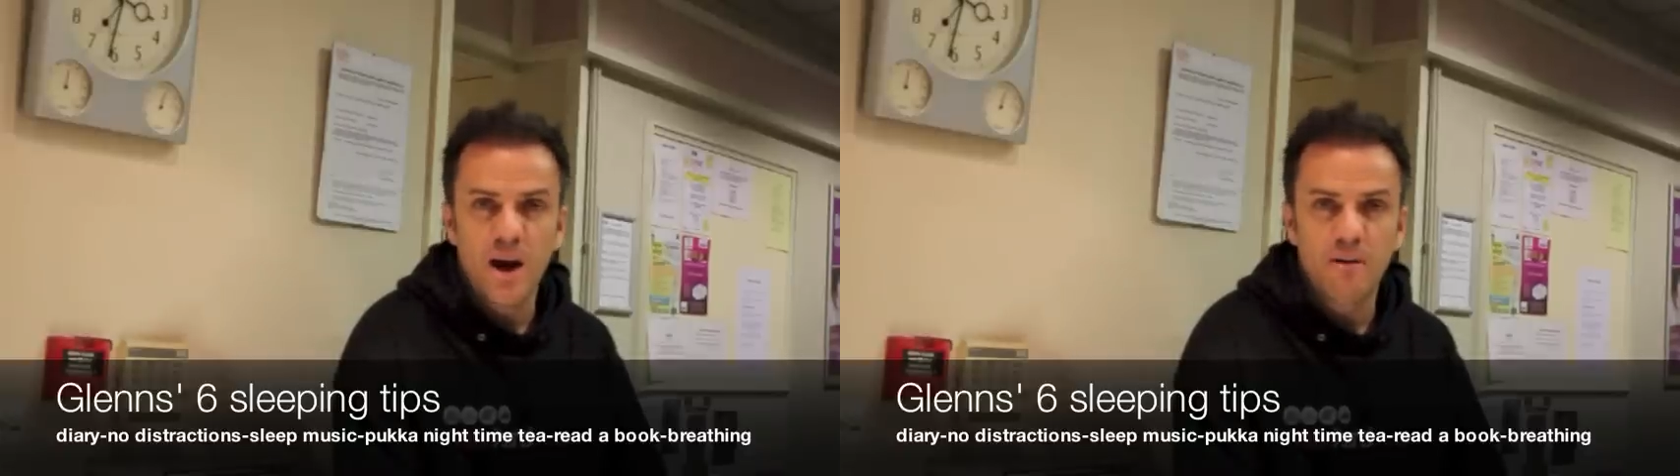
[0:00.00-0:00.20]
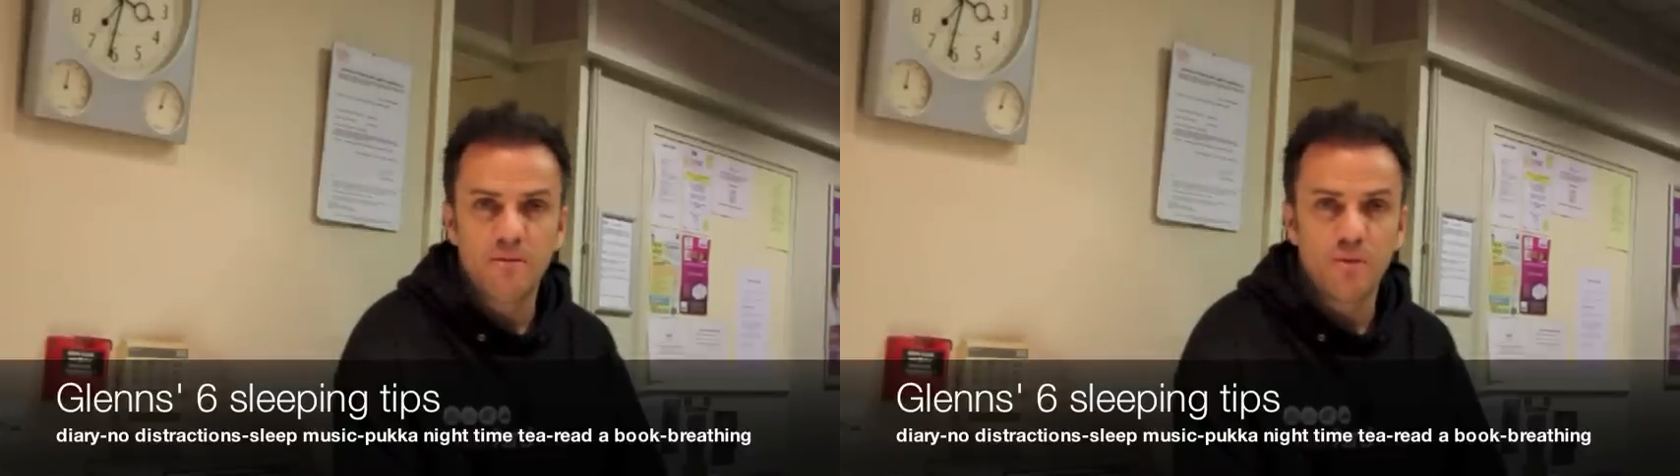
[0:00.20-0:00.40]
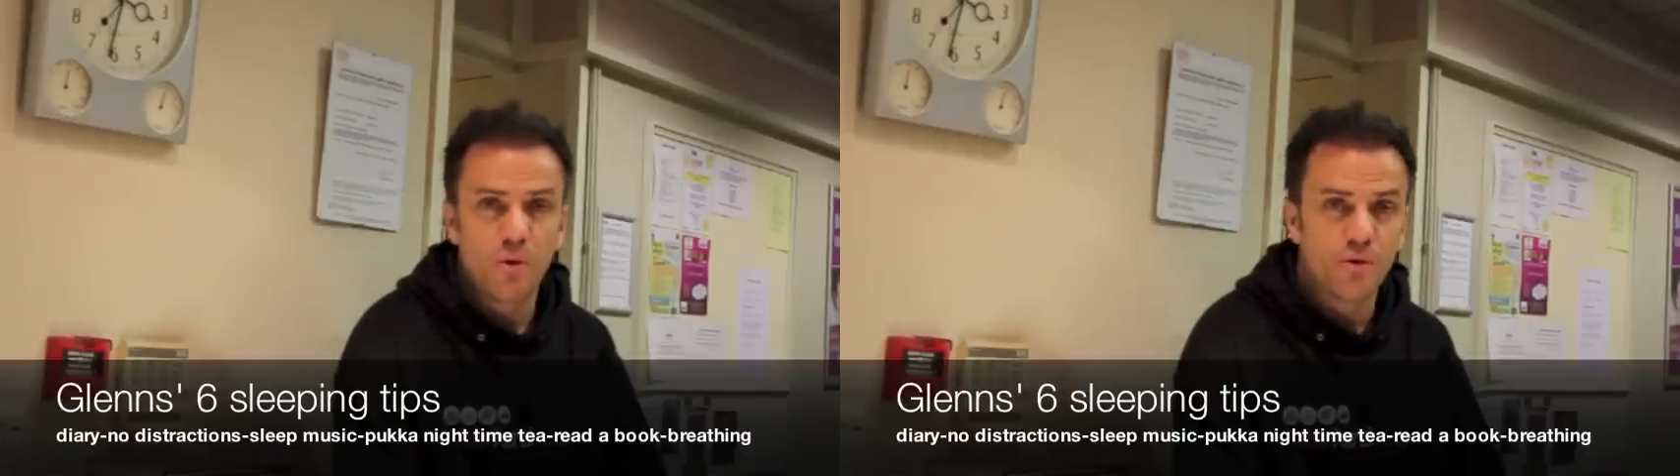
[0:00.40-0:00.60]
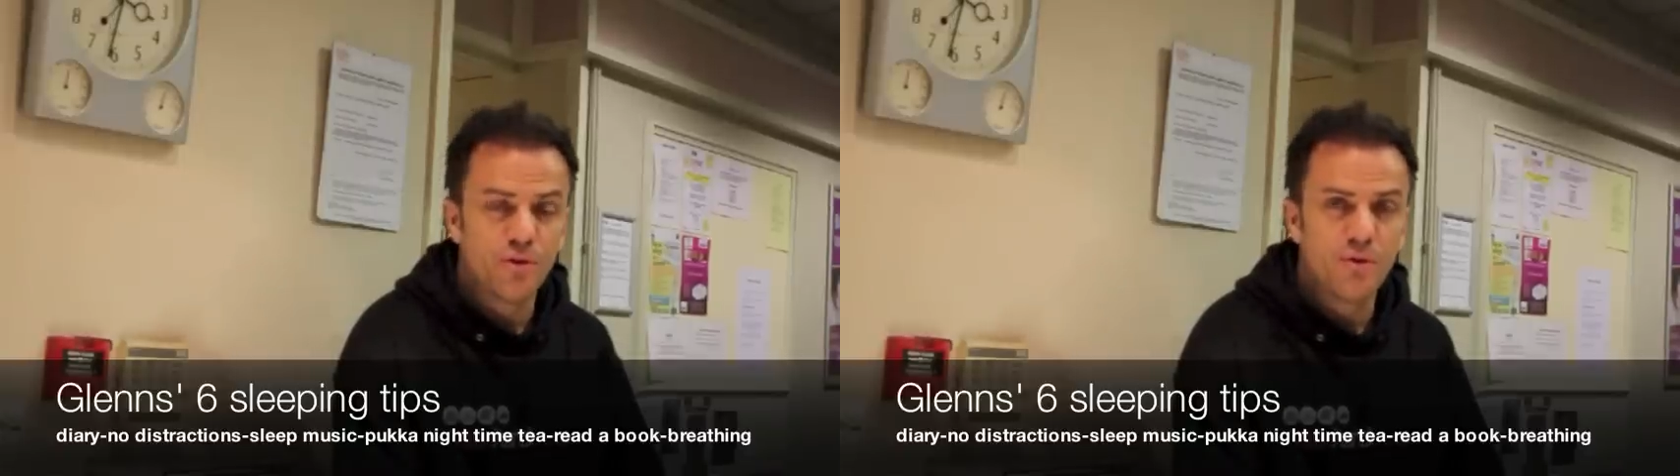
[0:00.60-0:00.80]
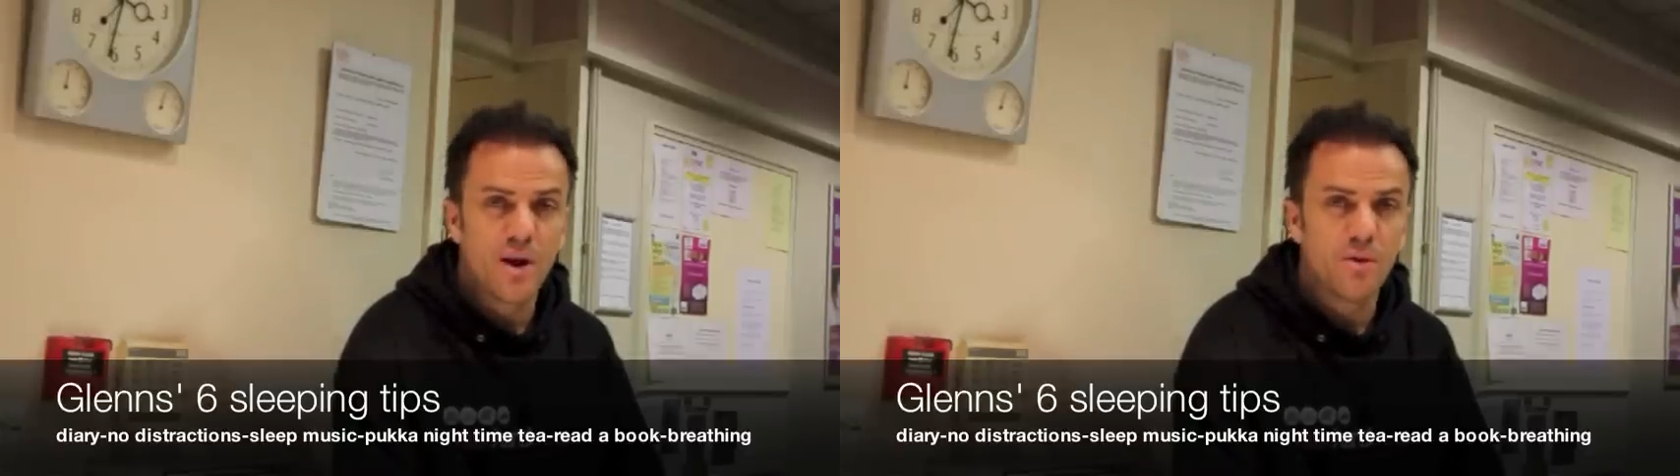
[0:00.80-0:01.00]
half or
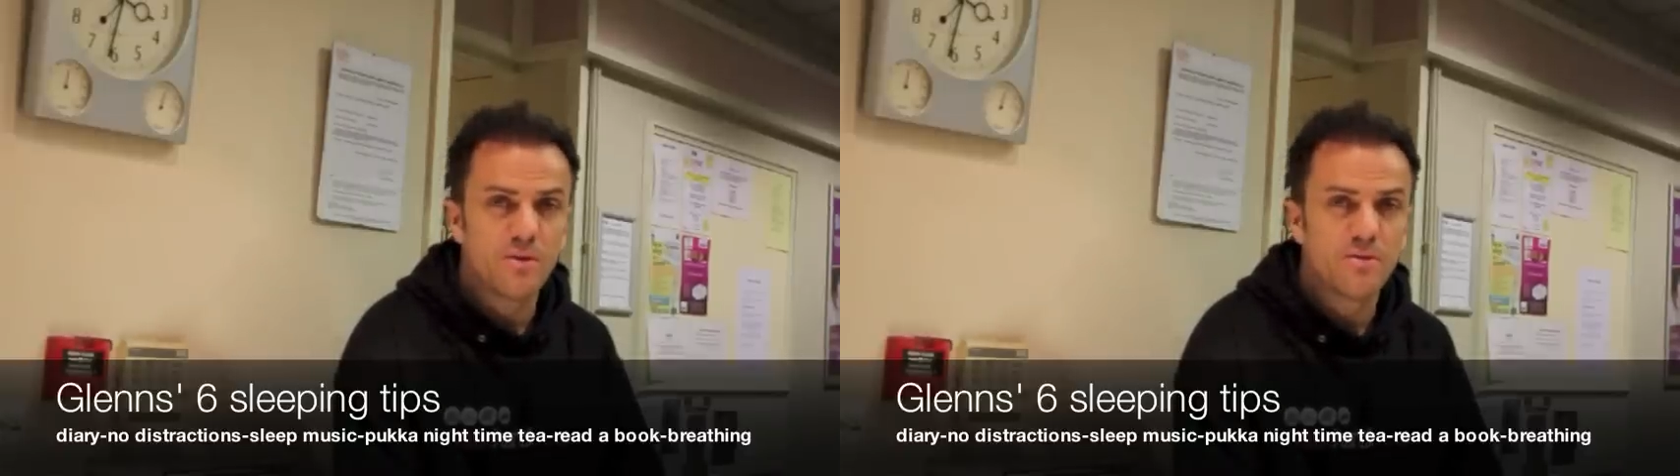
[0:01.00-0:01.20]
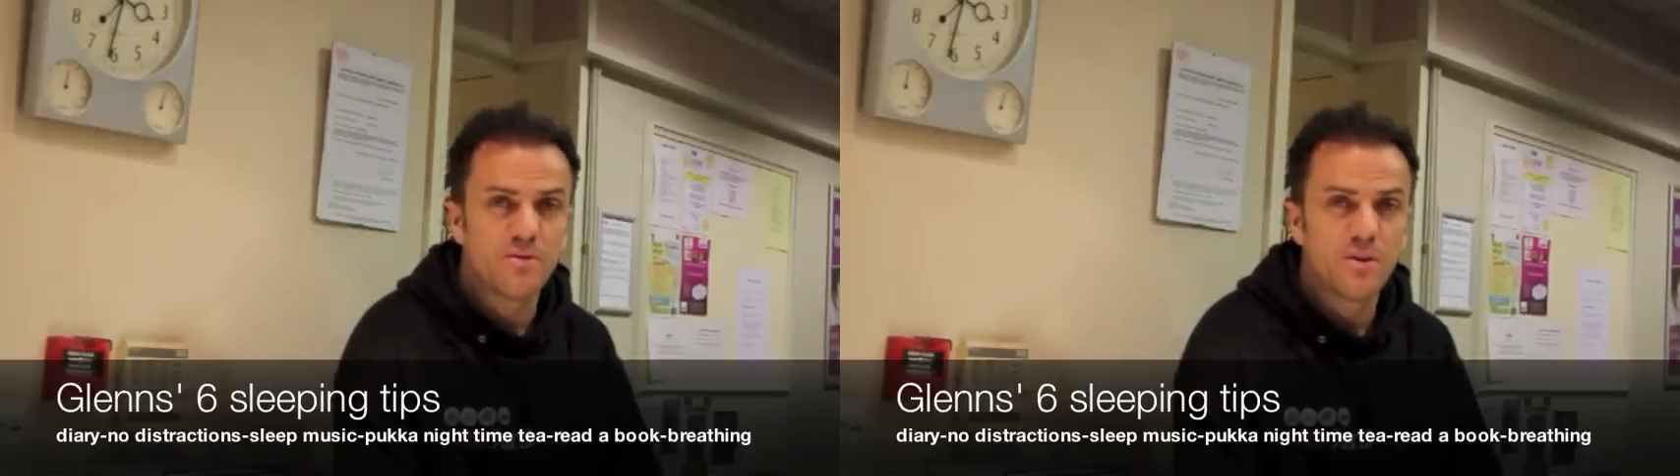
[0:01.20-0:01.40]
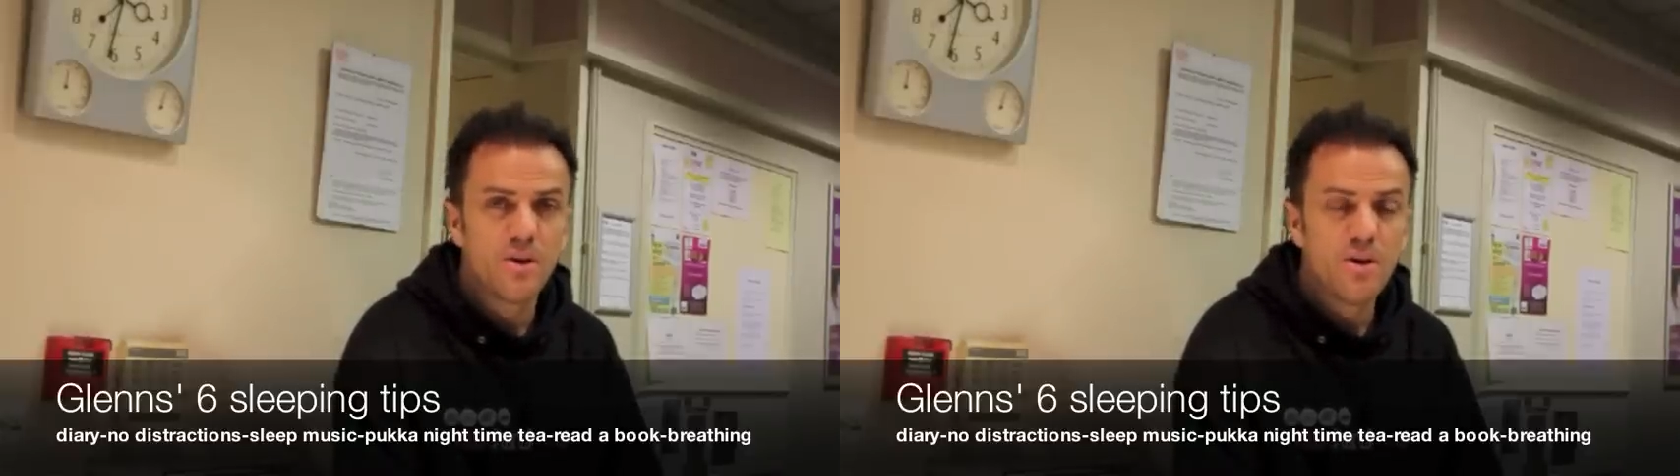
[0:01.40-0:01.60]
2 hours